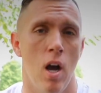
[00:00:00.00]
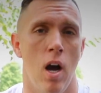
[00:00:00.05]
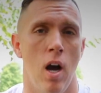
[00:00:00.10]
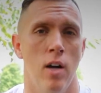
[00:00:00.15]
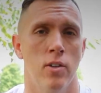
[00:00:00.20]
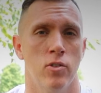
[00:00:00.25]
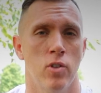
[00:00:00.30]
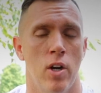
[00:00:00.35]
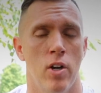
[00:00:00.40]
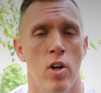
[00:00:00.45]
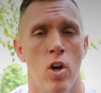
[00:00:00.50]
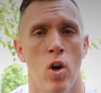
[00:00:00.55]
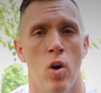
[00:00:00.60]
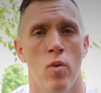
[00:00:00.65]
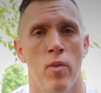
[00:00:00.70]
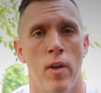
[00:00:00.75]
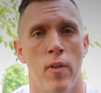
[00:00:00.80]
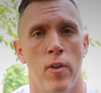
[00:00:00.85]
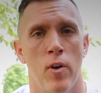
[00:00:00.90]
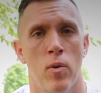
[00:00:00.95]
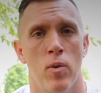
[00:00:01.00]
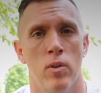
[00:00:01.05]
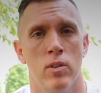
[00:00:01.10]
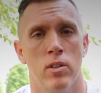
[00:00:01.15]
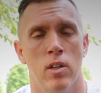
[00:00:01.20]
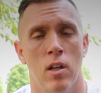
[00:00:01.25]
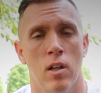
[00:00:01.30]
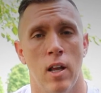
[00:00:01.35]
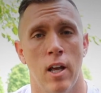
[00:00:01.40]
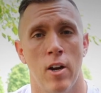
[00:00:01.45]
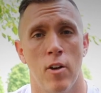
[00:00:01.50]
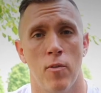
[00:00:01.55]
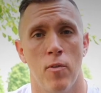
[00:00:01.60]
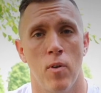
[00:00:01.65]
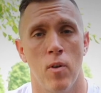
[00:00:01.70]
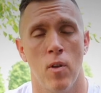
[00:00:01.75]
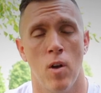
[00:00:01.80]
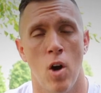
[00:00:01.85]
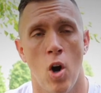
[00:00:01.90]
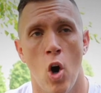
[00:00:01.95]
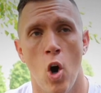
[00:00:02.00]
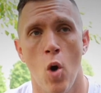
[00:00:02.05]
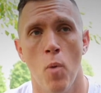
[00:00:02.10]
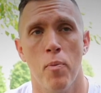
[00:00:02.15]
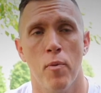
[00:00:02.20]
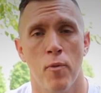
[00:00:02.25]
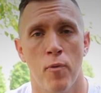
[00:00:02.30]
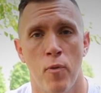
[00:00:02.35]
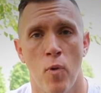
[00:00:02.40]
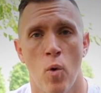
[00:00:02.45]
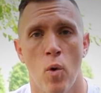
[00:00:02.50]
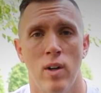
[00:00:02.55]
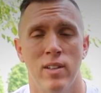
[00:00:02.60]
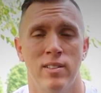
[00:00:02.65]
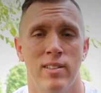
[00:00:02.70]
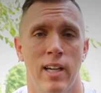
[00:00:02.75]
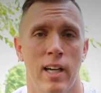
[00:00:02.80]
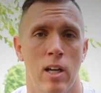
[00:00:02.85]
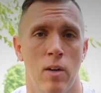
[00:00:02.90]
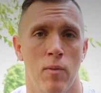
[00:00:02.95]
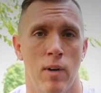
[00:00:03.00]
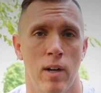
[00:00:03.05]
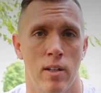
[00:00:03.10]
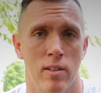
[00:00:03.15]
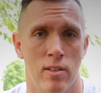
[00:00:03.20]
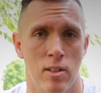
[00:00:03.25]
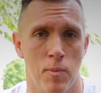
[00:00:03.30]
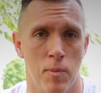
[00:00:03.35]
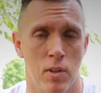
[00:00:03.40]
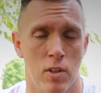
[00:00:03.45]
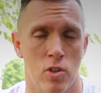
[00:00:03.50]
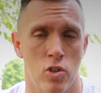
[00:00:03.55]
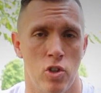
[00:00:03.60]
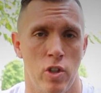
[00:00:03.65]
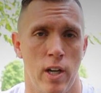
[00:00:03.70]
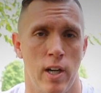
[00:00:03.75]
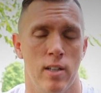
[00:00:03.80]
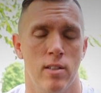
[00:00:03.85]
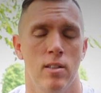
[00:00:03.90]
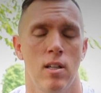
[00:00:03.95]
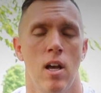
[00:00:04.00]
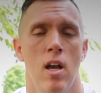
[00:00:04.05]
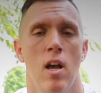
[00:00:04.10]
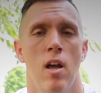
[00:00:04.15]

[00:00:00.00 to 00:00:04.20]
Uh, so I know that there was a lot of hope for a second round of stimulus checks,